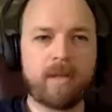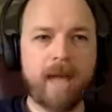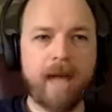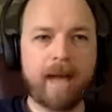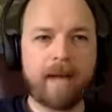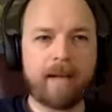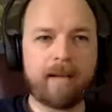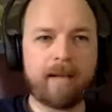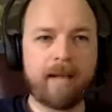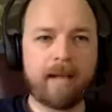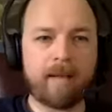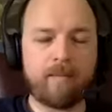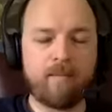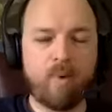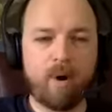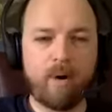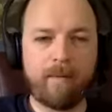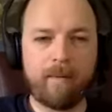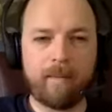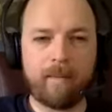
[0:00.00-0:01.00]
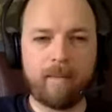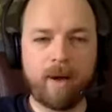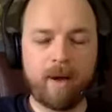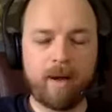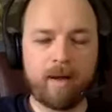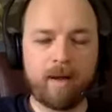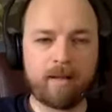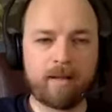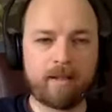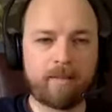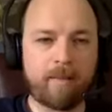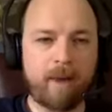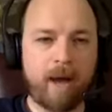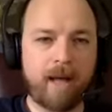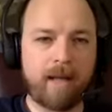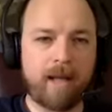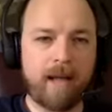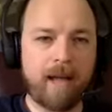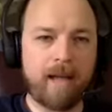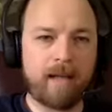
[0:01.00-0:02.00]
adding like more of a
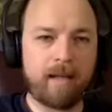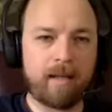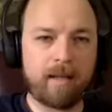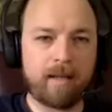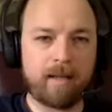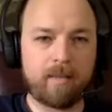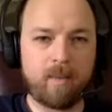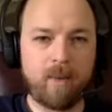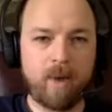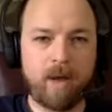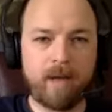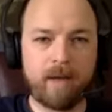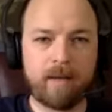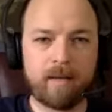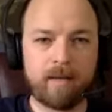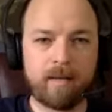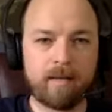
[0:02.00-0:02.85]
spotlight is what